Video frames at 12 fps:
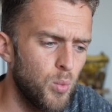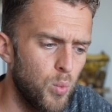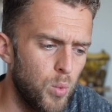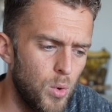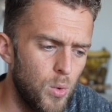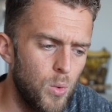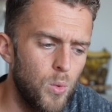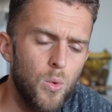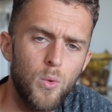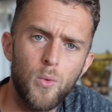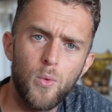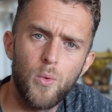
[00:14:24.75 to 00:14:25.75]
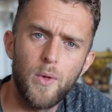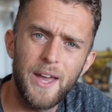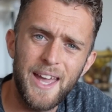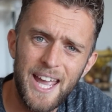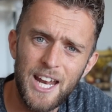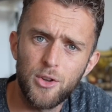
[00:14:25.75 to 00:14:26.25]
wall
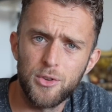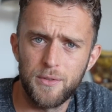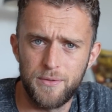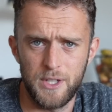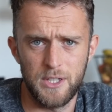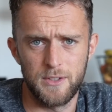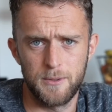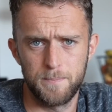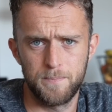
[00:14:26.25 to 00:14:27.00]
and on the feet.